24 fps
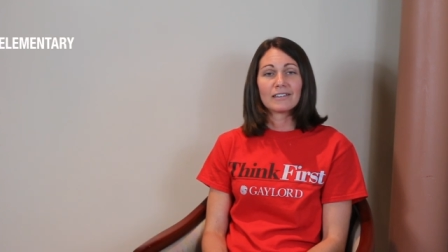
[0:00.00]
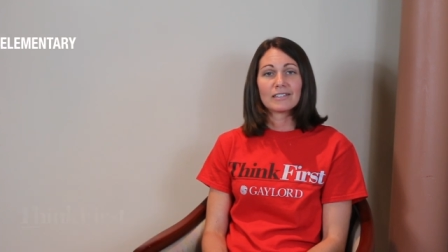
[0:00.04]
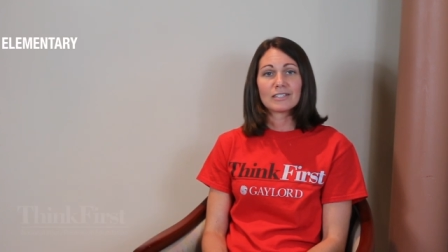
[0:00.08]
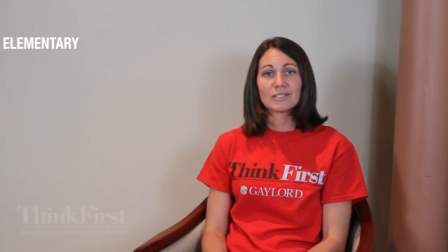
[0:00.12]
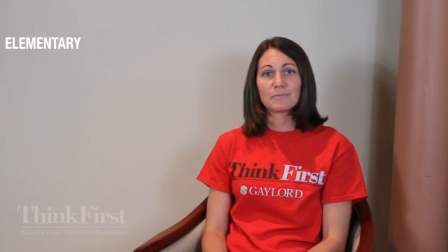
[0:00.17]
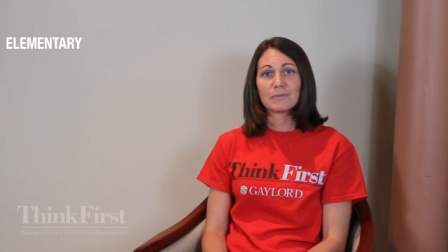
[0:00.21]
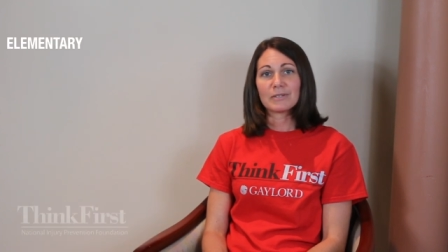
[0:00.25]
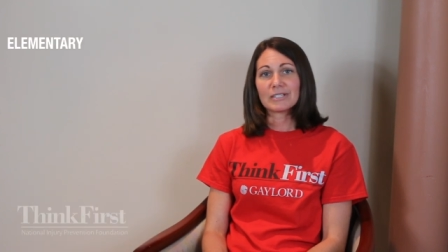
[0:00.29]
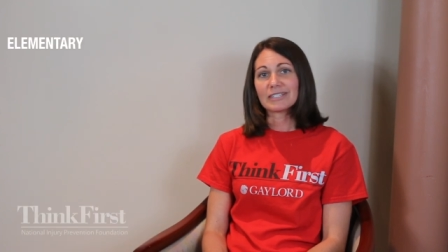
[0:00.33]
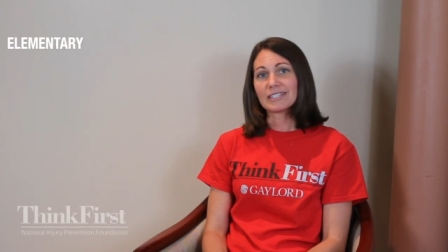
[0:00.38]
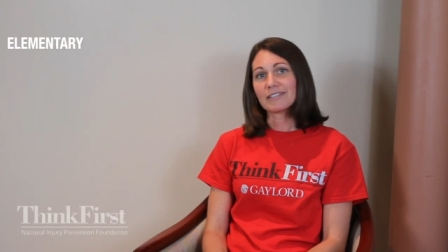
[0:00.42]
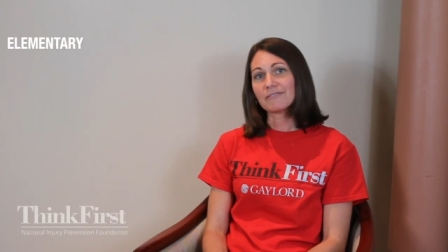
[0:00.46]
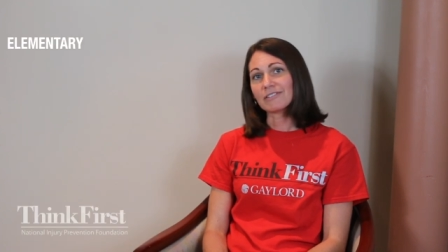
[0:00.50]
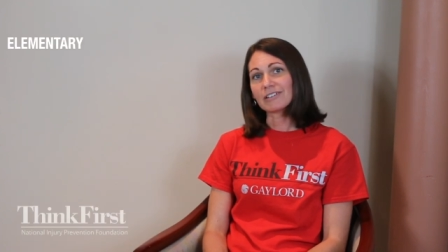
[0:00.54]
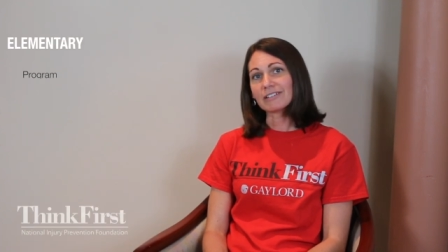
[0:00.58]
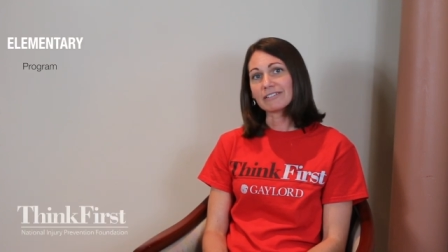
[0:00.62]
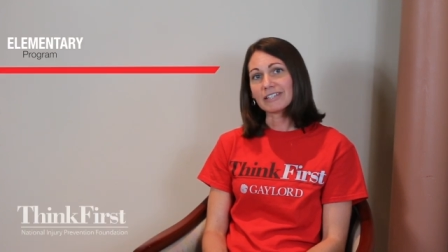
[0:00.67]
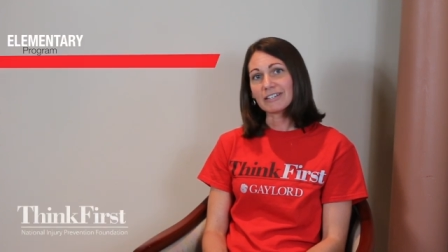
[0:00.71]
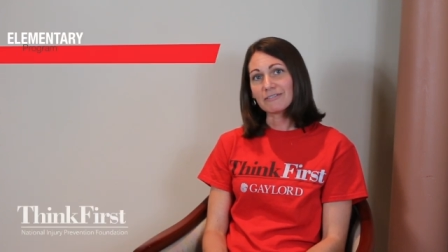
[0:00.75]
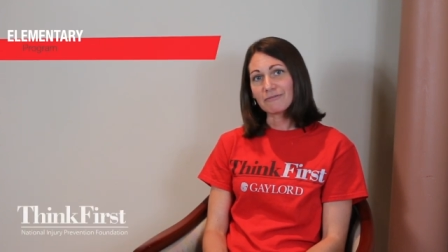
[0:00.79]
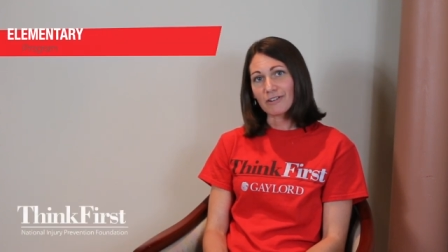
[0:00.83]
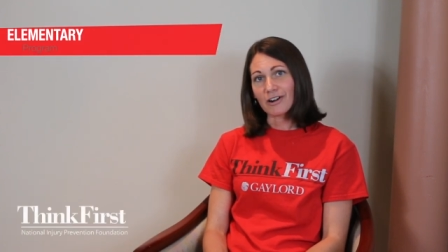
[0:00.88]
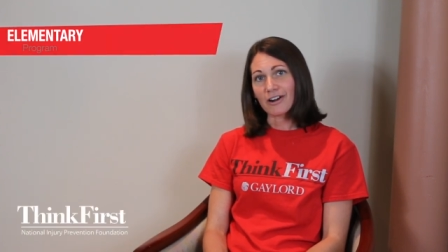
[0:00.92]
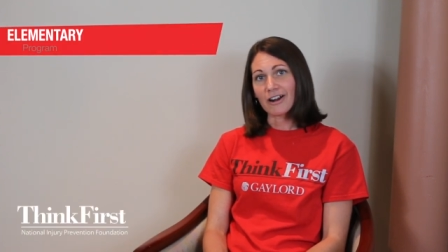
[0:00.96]

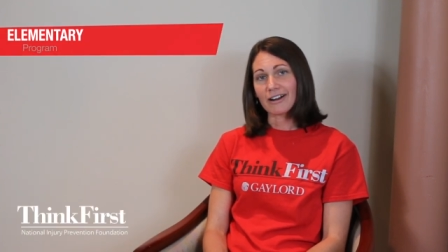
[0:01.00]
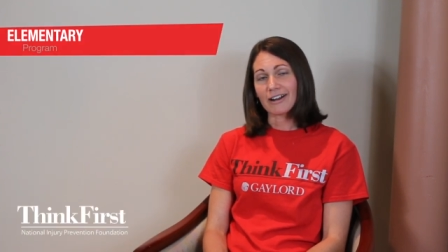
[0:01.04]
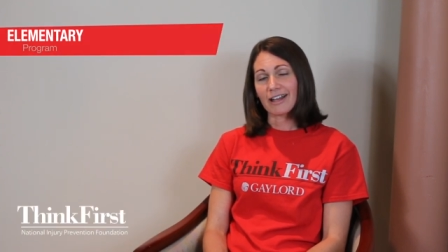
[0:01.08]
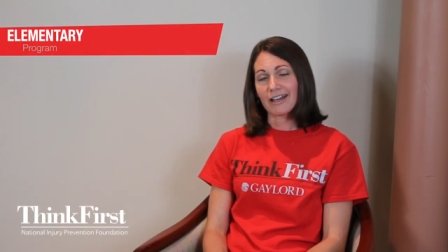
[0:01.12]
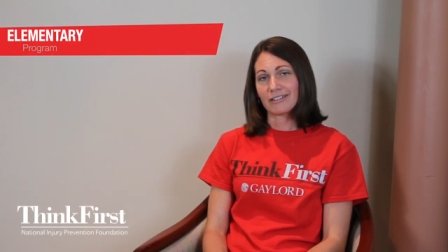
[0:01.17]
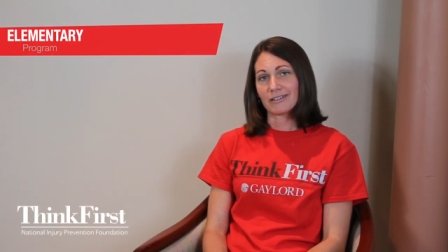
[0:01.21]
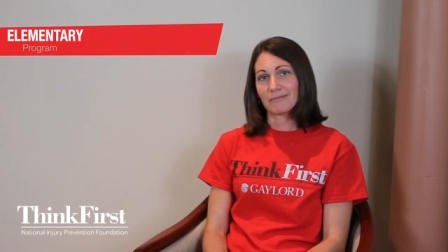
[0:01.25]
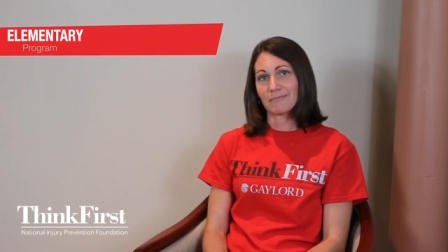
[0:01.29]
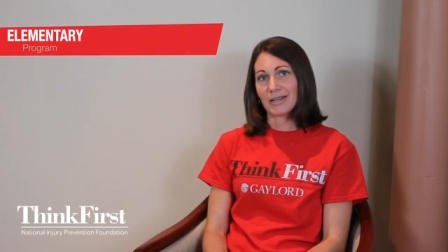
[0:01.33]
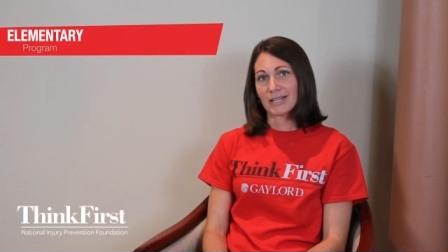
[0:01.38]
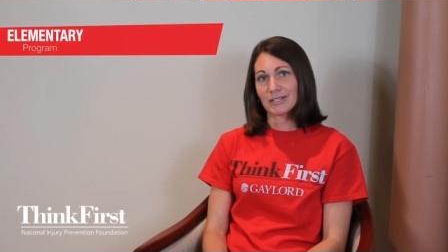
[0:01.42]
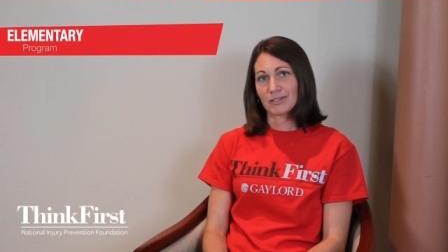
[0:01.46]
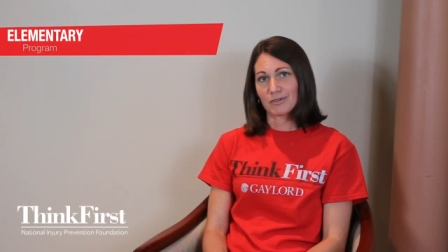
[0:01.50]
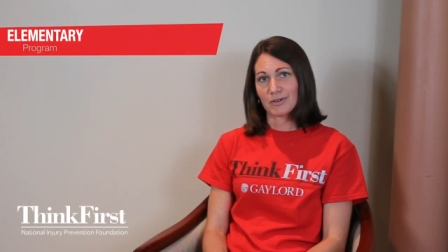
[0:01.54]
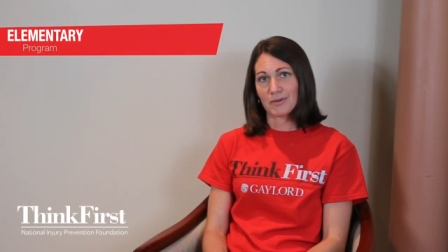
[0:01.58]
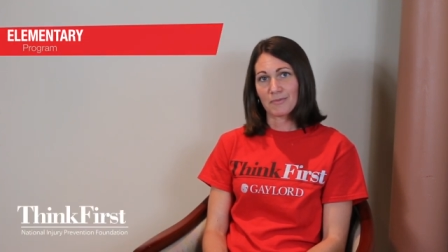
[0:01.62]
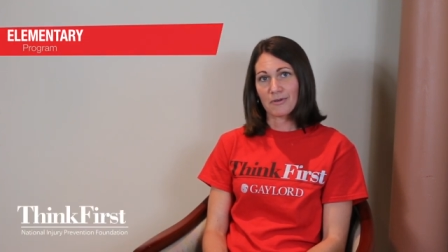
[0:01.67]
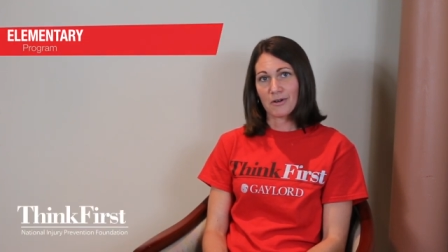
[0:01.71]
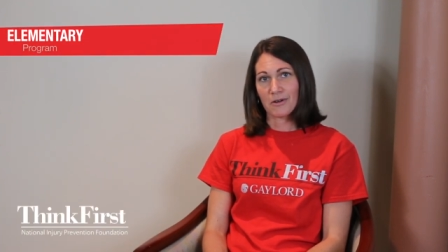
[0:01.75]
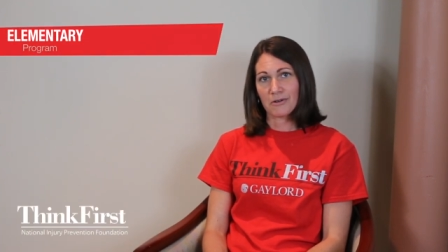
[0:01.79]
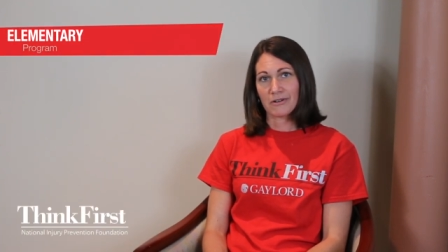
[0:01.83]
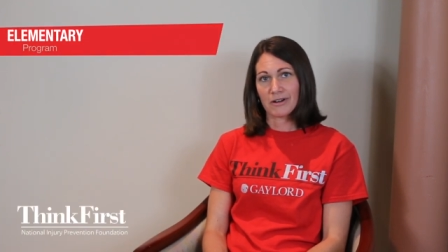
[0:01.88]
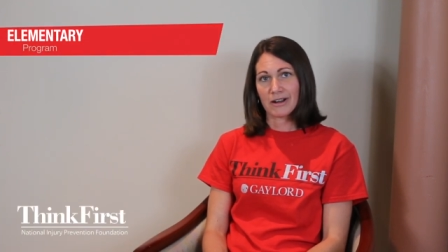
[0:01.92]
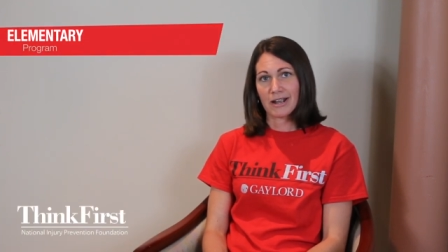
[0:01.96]
Specifically for our elementary
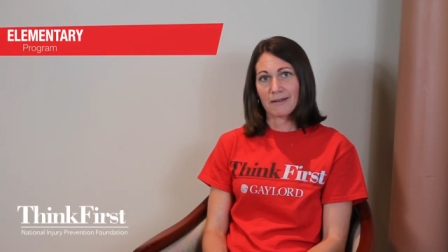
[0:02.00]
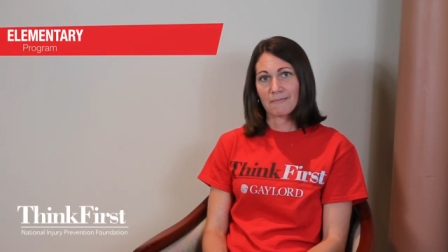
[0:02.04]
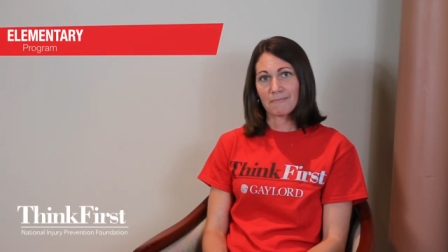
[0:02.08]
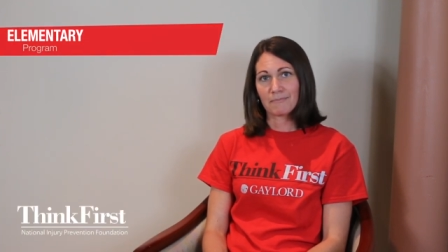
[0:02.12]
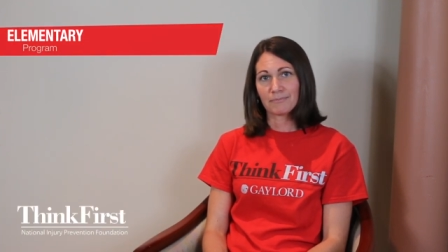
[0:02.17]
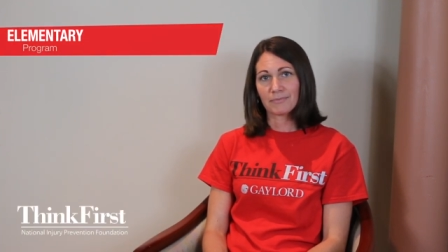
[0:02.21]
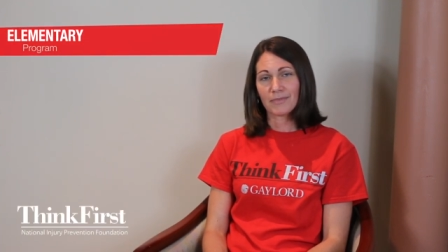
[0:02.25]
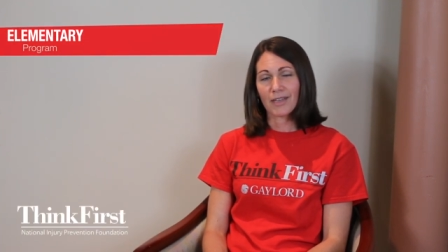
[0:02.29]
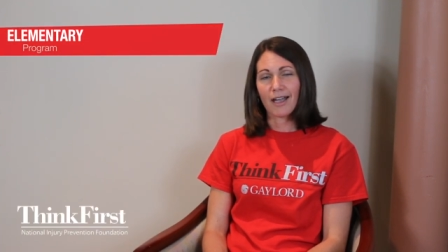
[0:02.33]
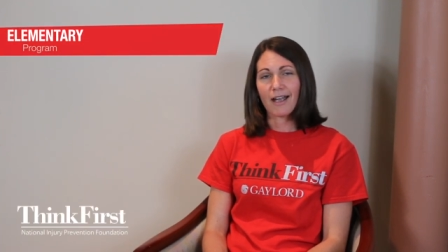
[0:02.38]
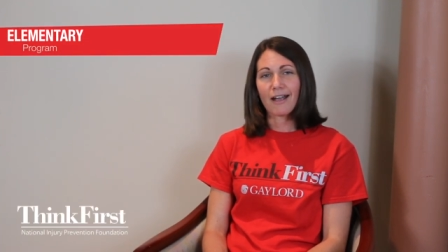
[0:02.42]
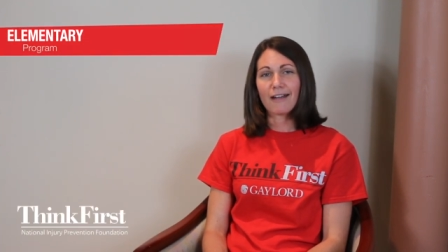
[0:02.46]
program,